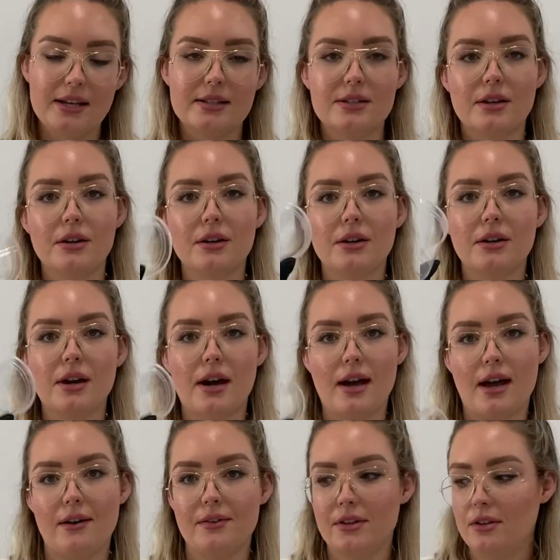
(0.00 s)
so I
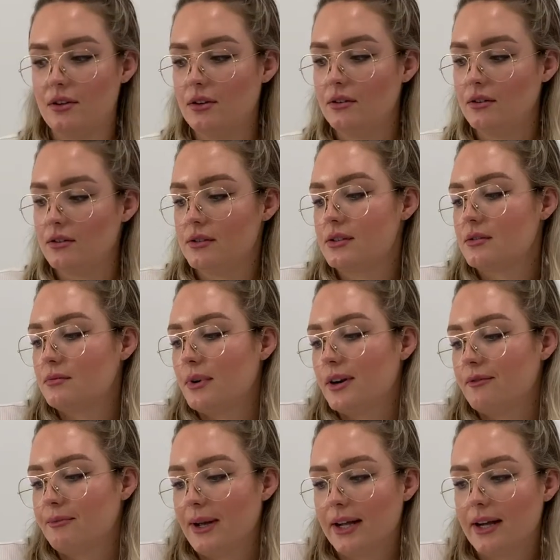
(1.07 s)
haven't used one
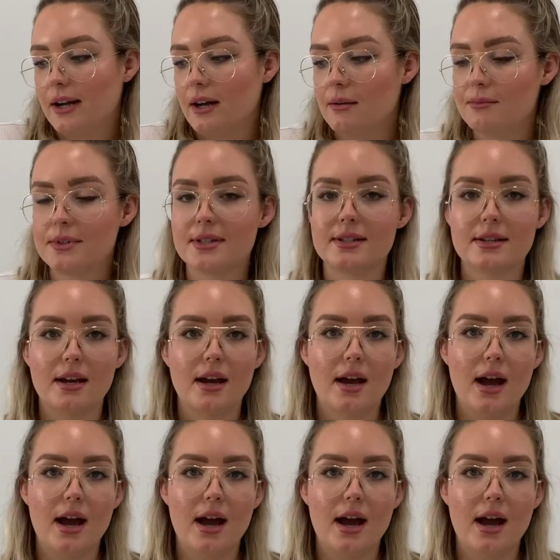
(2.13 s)
of my cups.